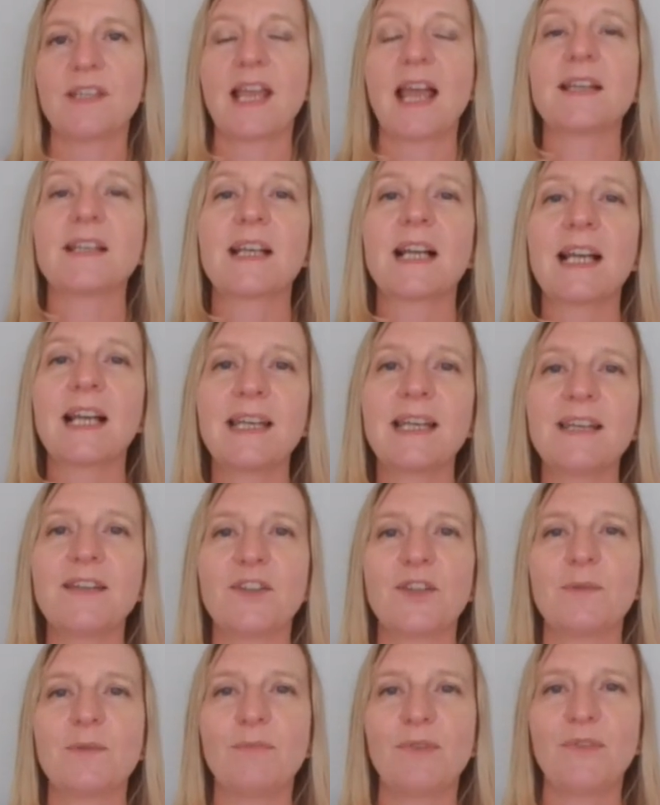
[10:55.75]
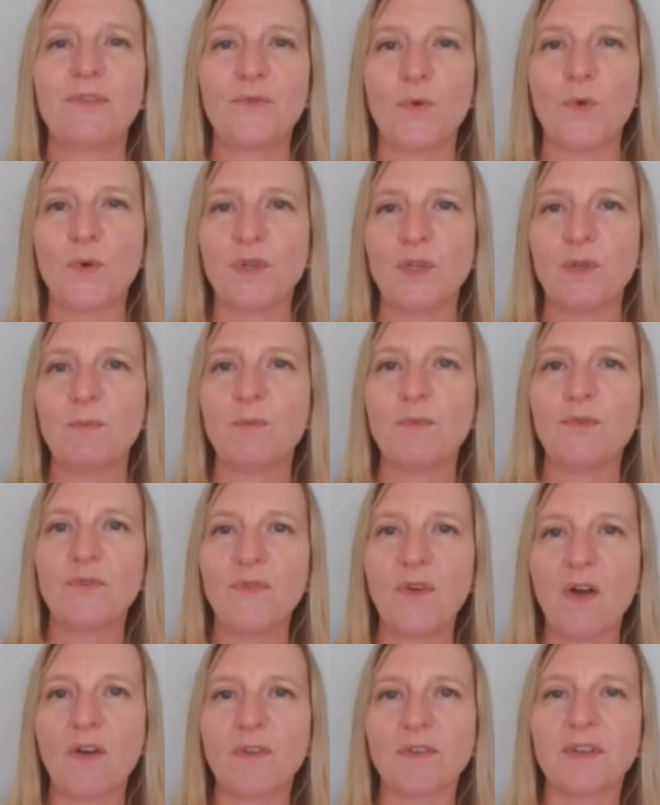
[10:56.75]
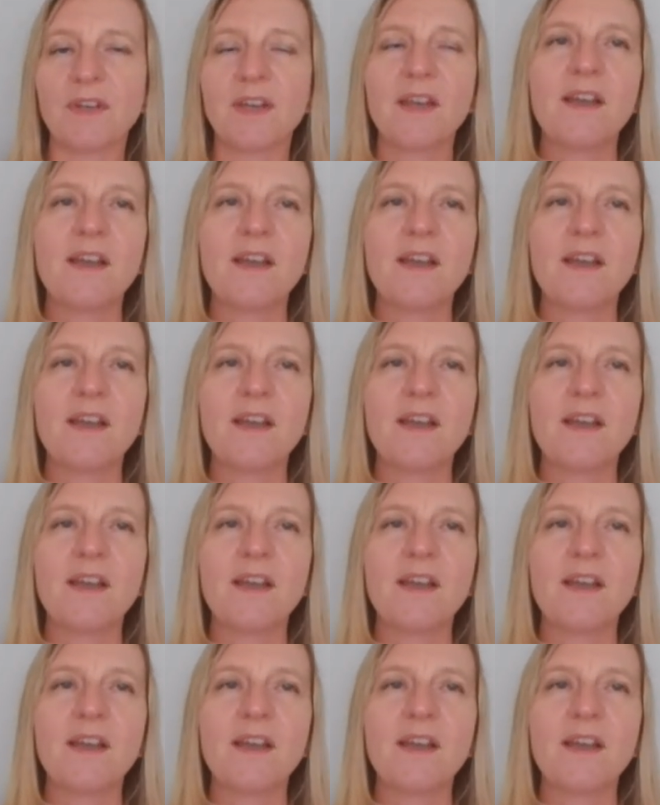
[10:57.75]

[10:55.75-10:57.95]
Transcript: and clear them before you move on.